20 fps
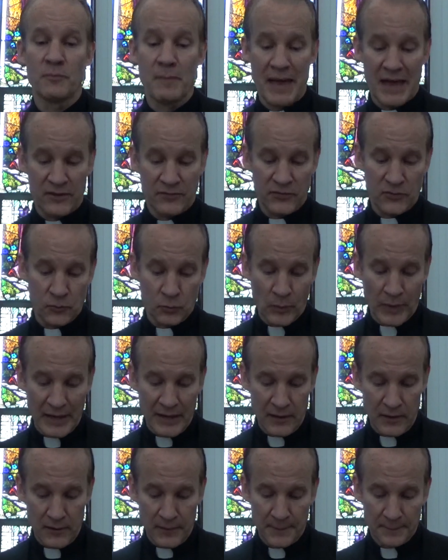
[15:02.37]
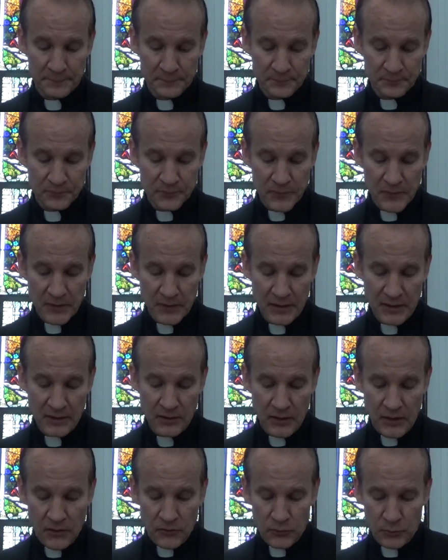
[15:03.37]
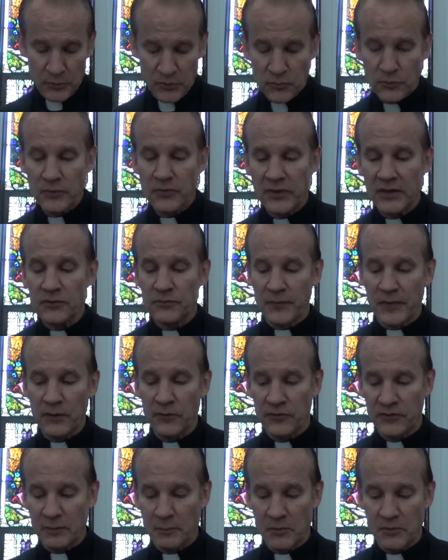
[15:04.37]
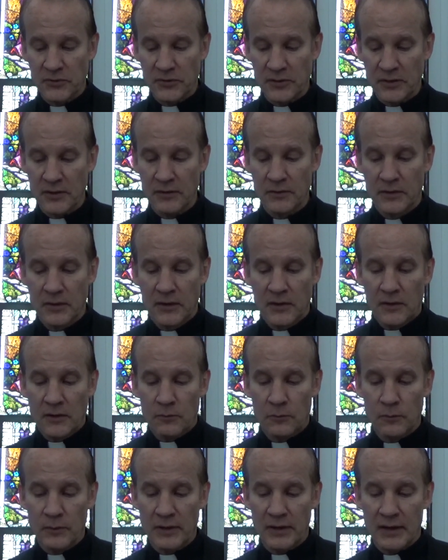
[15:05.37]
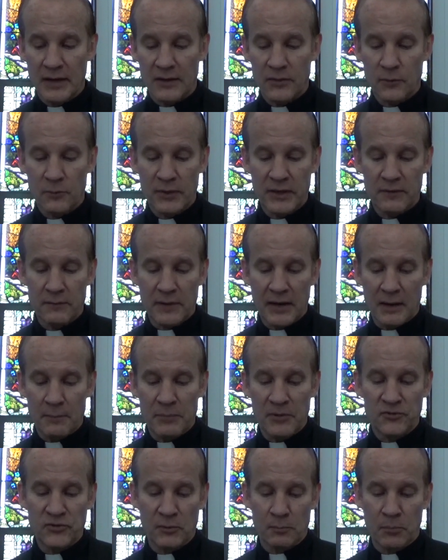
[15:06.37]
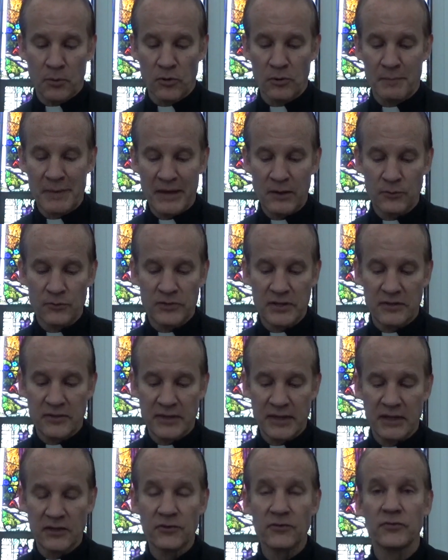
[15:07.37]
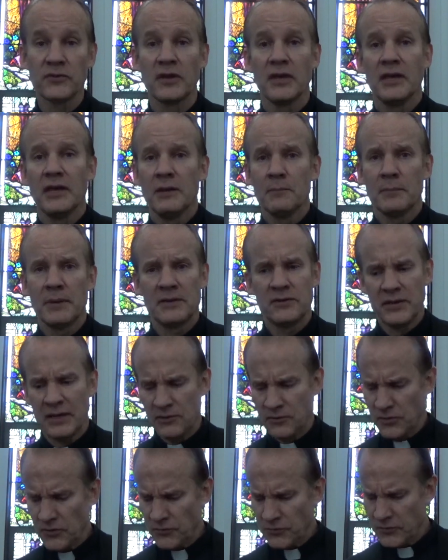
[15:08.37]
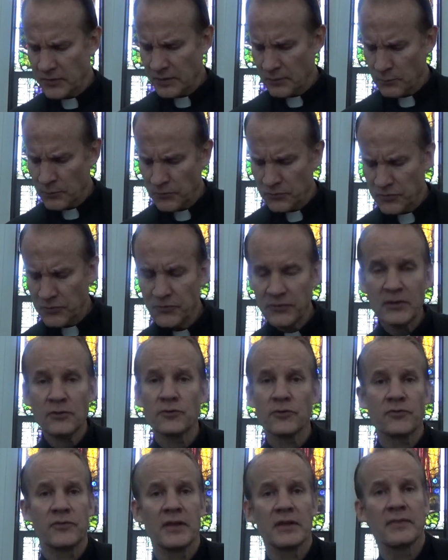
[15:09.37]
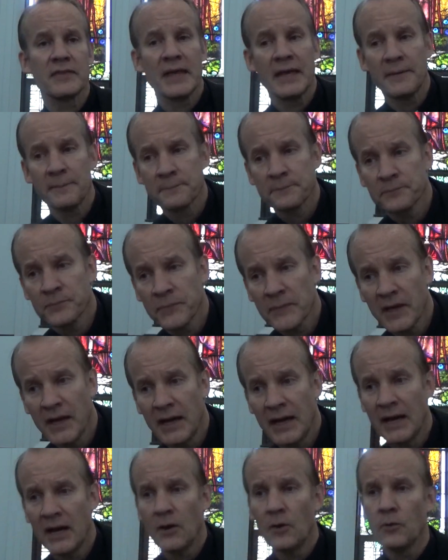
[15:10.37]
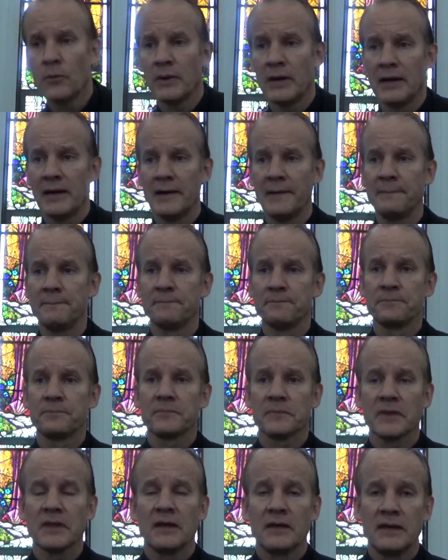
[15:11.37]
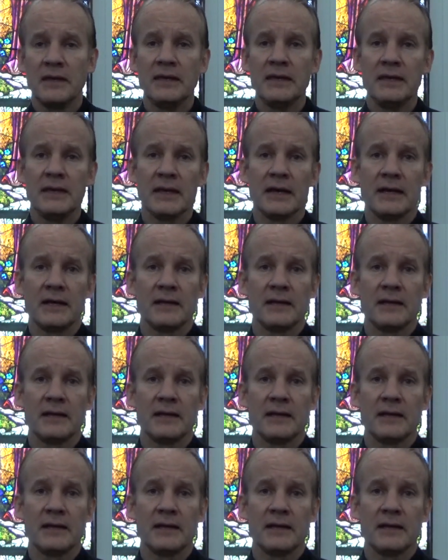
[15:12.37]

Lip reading: Mass as well. Okay? So we're doing things very similar to the way Bishop Borromeo did things, but it was just interesting that how he